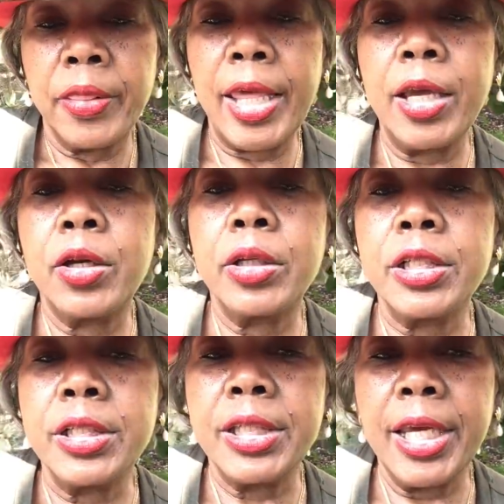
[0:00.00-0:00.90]
Thank
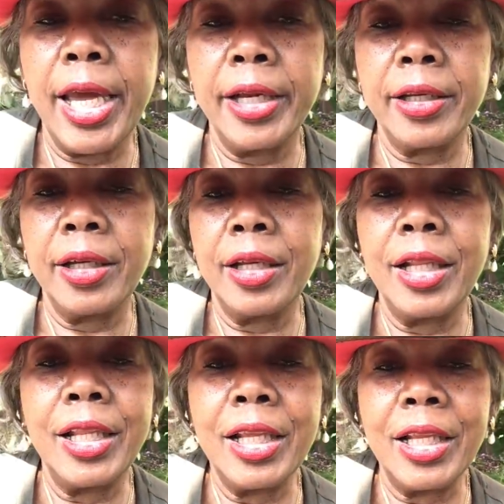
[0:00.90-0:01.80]
goodness she had
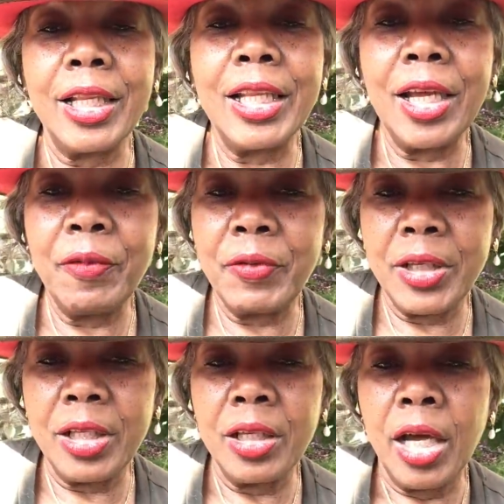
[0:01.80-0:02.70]
a
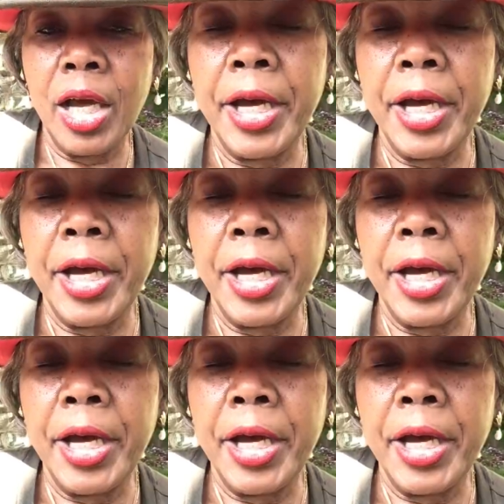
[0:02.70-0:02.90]
loving